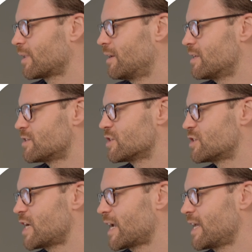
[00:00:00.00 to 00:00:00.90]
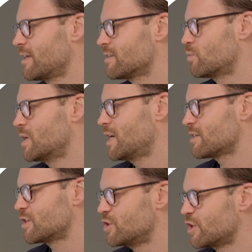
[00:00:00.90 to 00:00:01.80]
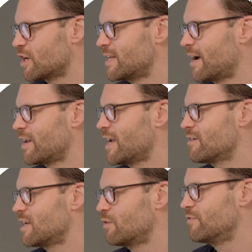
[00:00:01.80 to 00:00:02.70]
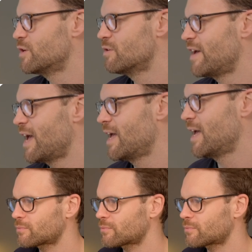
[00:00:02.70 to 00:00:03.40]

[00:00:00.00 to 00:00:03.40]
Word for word: let's just check it, it's worked, because you can go down here, there's a little view of it.